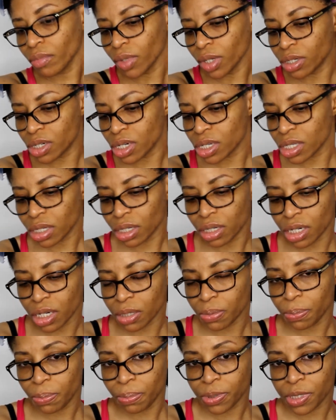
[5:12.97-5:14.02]
just gonna
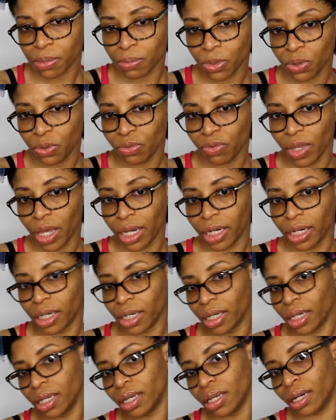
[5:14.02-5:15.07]
smooth that
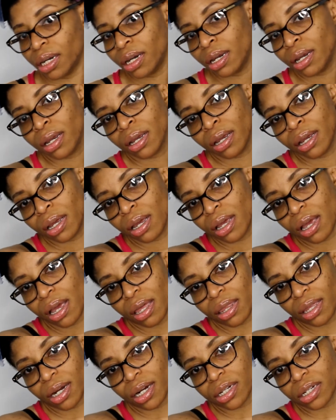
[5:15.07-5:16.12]
in,
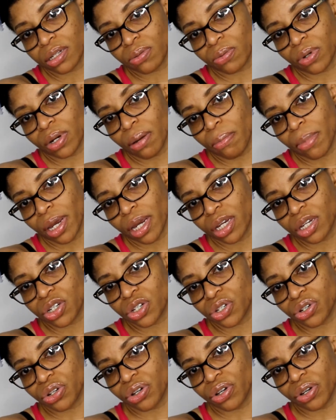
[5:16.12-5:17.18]
and then I just want to make
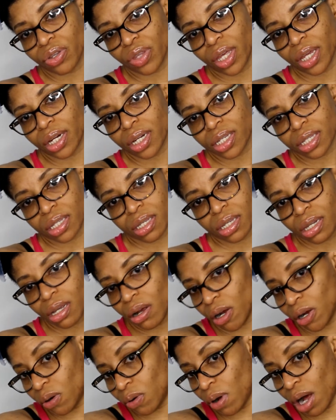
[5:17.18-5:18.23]
sure that it's
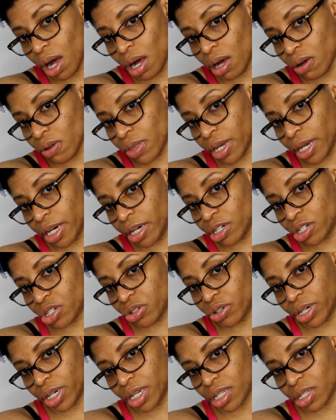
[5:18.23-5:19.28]
on all the hair
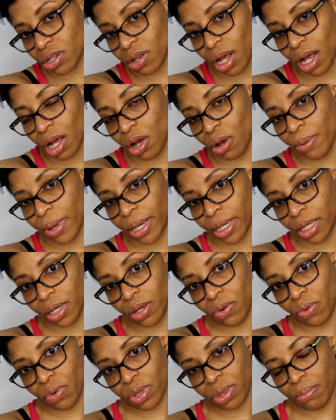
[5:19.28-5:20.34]
strands. So I'll go back
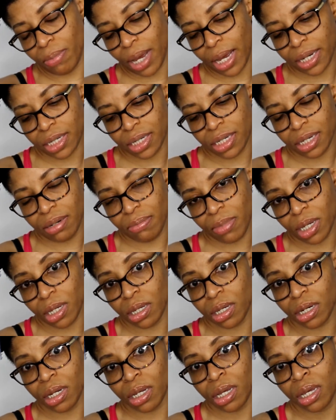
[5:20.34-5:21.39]
in with my
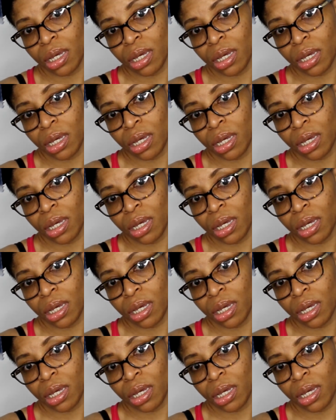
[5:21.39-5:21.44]
Denman,